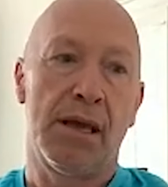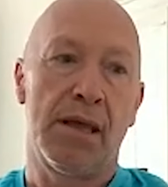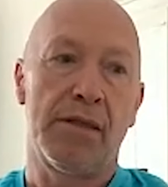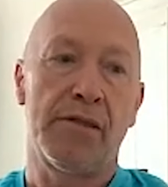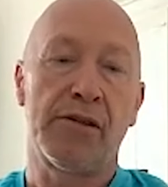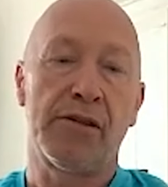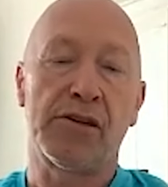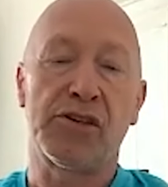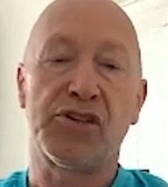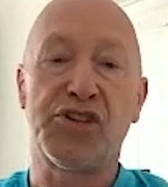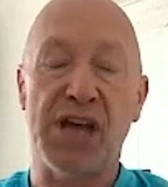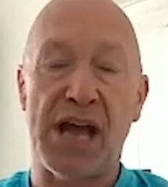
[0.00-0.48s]

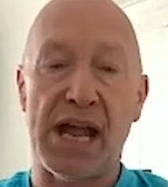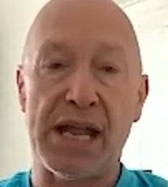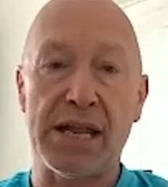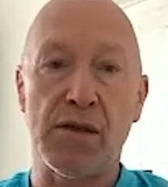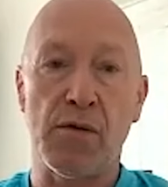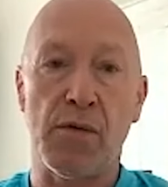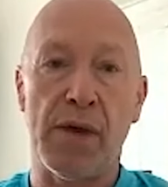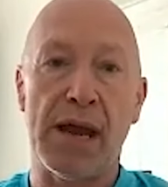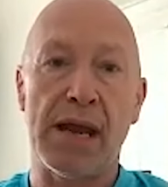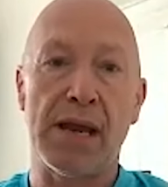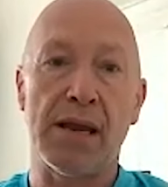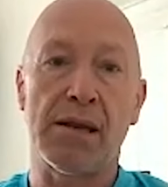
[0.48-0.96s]
They're
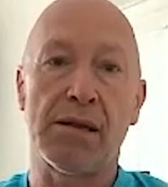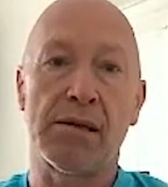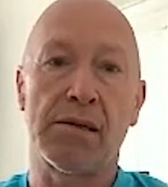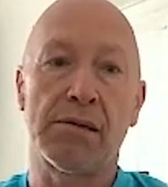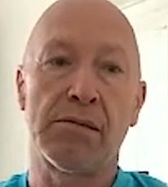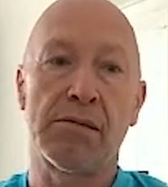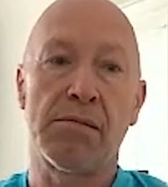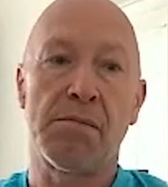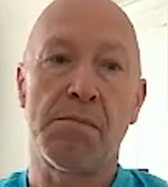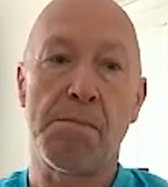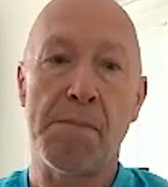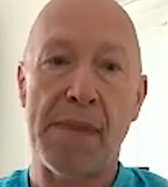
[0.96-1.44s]
genuine
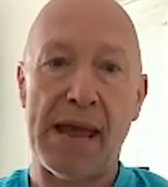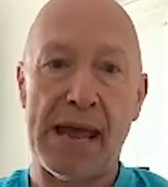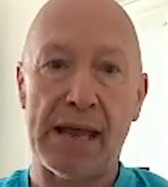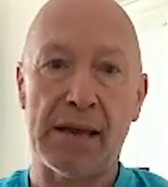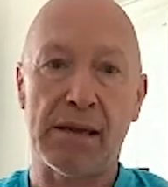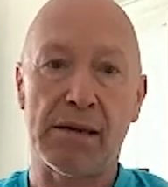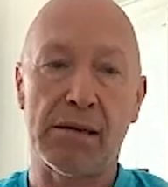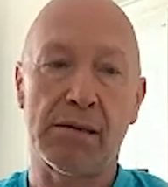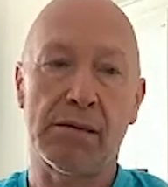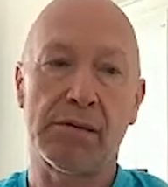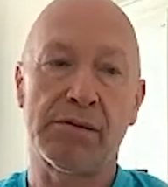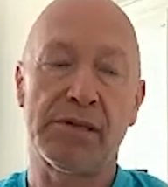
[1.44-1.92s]
men